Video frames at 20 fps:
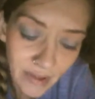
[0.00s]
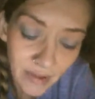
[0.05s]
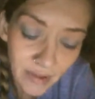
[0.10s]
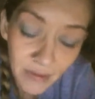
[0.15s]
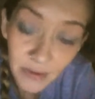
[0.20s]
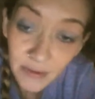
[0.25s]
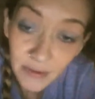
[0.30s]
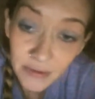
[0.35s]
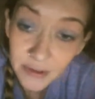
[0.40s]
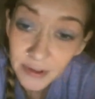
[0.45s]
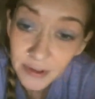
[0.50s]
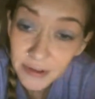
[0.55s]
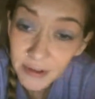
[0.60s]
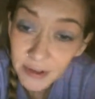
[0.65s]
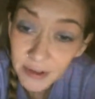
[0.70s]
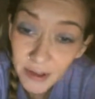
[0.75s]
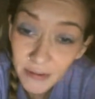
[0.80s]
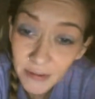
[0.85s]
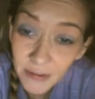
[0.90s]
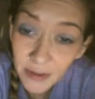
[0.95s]
If we was just
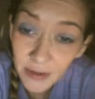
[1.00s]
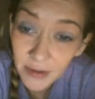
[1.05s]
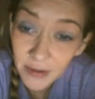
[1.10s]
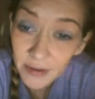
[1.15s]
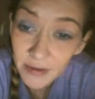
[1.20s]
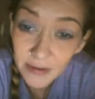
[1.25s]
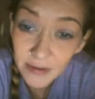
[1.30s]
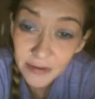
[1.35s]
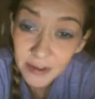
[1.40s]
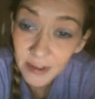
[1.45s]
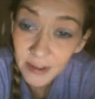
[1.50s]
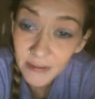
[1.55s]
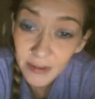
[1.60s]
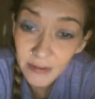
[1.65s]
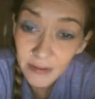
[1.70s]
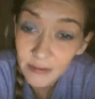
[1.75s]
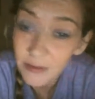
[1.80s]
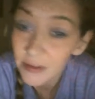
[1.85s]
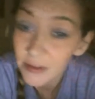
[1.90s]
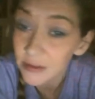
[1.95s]
in a computer and
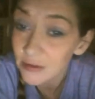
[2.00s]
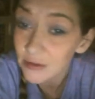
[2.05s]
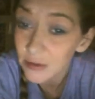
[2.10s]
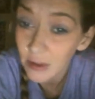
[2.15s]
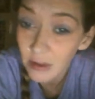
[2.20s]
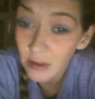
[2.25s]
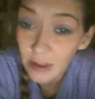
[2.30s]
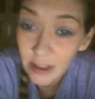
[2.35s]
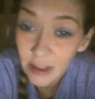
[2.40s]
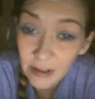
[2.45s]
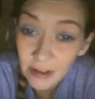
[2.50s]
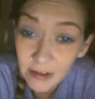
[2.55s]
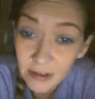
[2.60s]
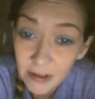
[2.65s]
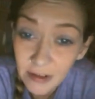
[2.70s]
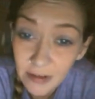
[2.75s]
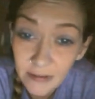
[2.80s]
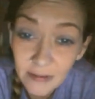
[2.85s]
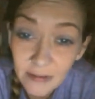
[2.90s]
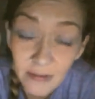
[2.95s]
something was controlling
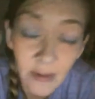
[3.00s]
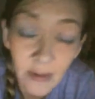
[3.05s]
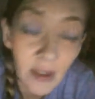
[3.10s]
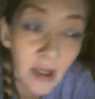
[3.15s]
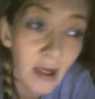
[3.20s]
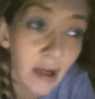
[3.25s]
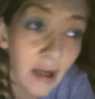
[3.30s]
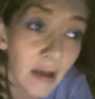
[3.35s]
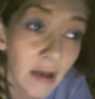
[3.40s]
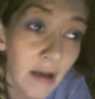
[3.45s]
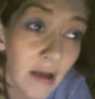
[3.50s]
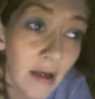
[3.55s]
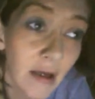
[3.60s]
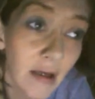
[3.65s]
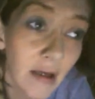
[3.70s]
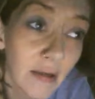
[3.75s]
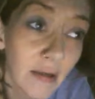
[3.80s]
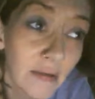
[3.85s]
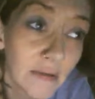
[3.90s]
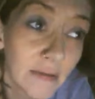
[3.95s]
us.
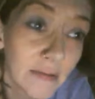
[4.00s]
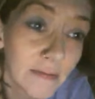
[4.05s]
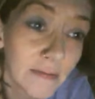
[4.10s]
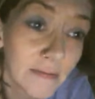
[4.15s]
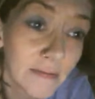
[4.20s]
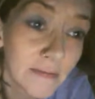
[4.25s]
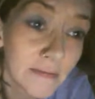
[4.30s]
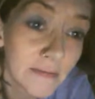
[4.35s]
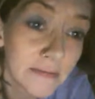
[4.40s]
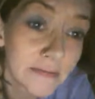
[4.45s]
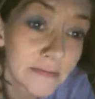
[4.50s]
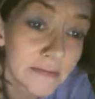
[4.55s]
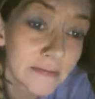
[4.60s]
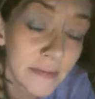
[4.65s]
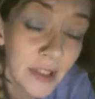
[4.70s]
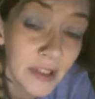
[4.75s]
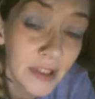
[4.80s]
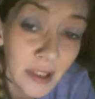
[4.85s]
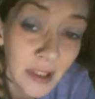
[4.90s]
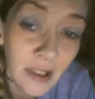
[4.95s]

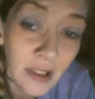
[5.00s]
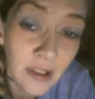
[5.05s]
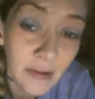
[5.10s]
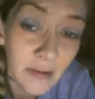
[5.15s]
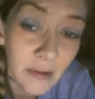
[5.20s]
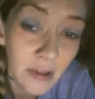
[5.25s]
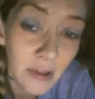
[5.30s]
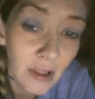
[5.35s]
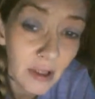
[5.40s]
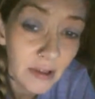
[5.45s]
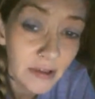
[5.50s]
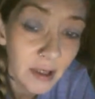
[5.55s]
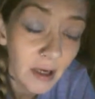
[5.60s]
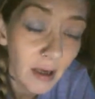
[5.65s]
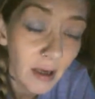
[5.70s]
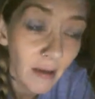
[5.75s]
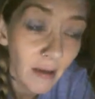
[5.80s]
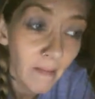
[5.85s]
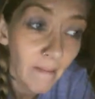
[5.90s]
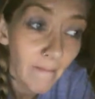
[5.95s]
I've been saying it for a long
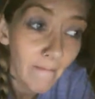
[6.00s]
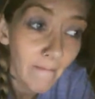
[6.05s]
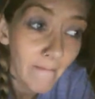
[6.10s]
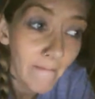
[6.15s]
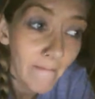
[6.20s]
time.